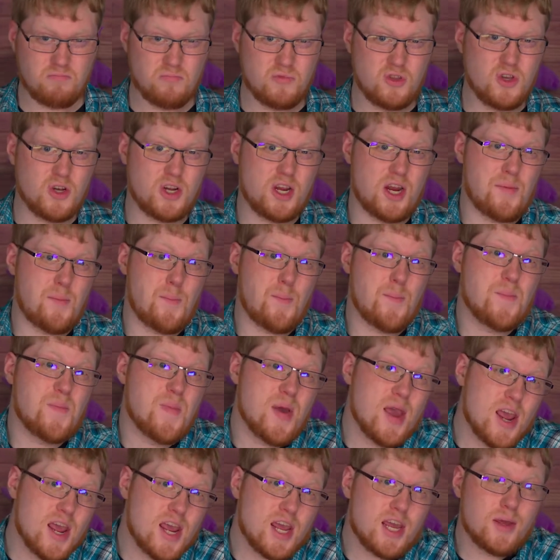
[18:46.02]
you can
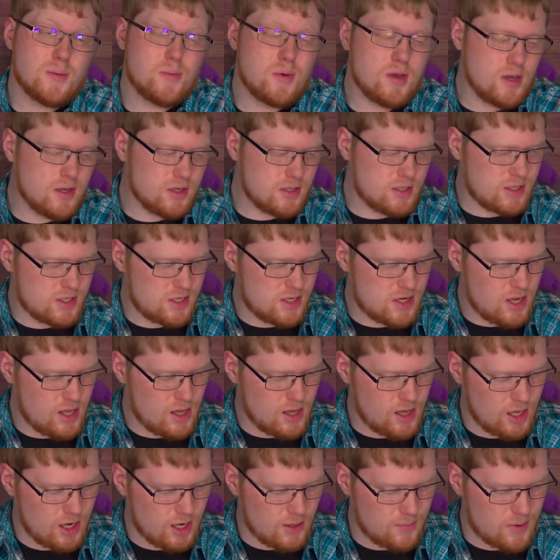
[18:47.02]
maybe see a
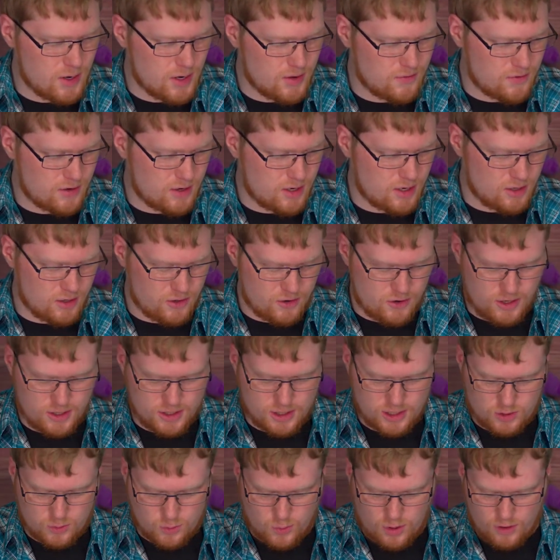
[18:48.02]
little bit of an increase
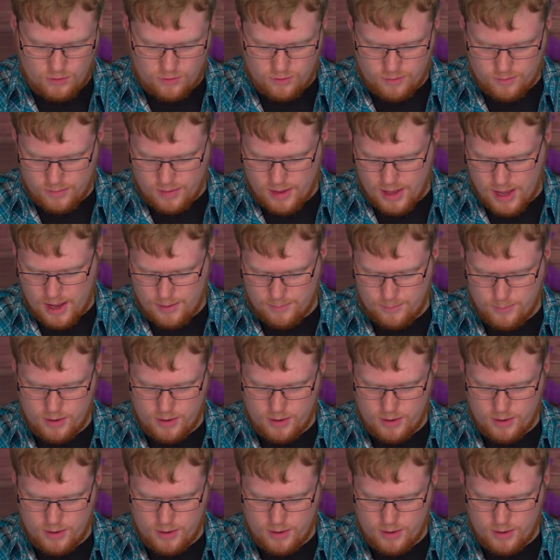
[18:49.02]
as well from that.